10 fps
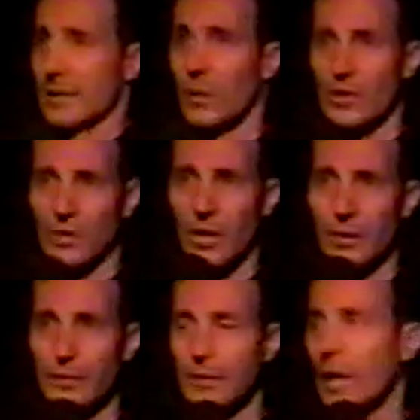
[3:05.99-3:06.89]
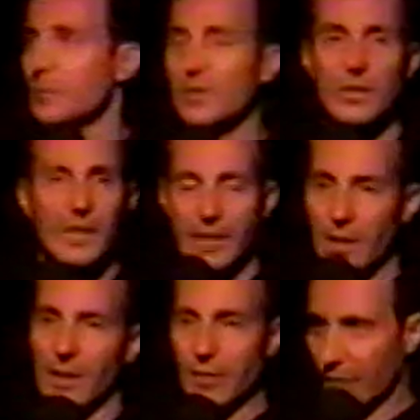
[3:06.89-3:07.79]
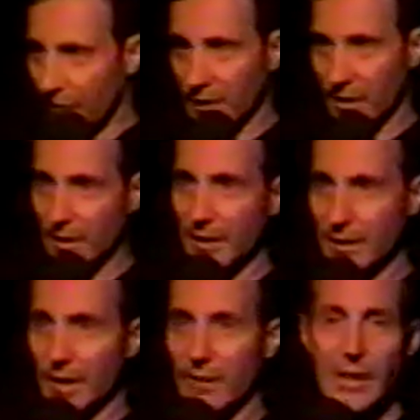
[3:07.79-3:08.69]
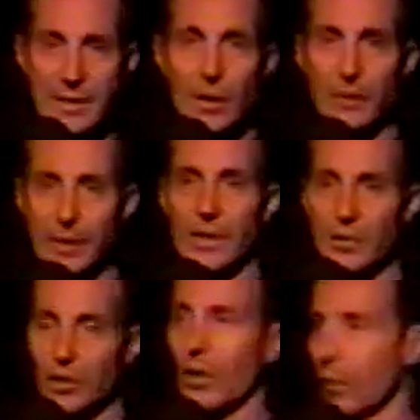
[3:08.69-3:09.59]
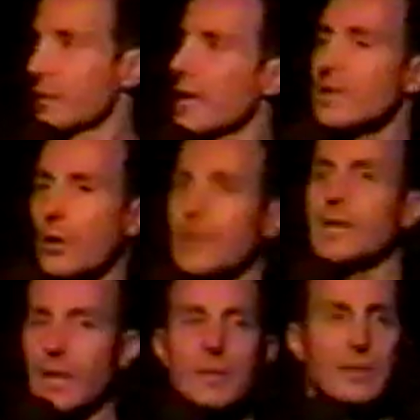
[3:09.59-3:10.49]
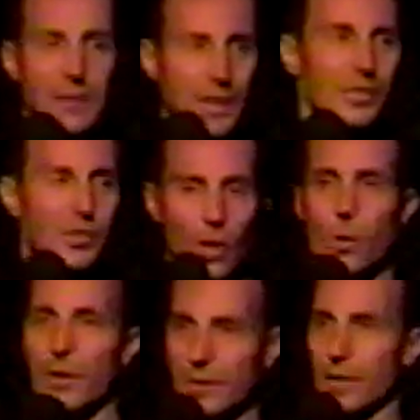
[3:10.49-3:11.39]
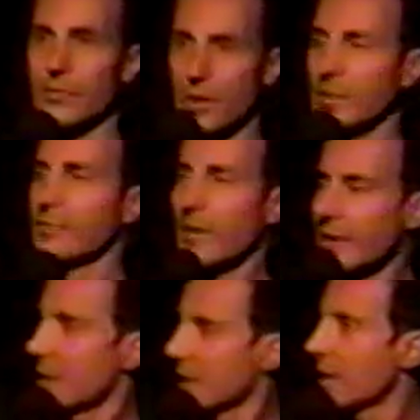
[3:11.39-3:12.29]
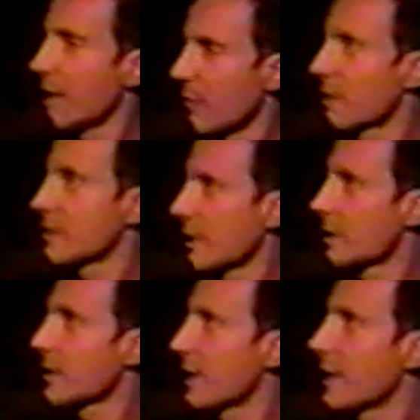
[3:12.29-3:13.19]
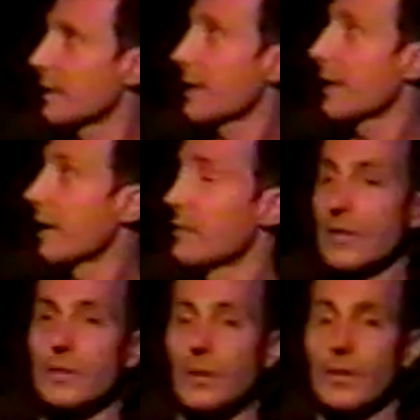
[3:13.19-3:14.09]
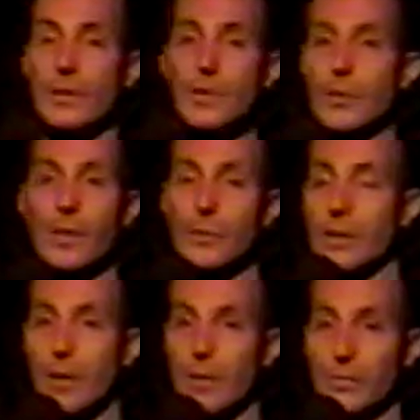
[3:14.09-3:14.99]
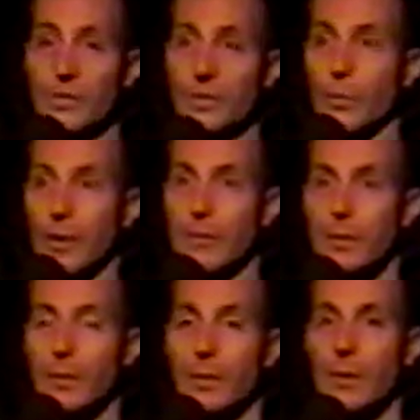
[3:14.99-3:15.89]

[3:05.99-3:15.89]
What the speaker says: So I shot her. I'm just gonna kill every fucking client that I have. That's how I'm gonna get a show. That's how I'm gonna get a design show on television. I'm gonna fucking kill every single client that I have, and that's what I'm gonna do. I don't care, I'm just doing it.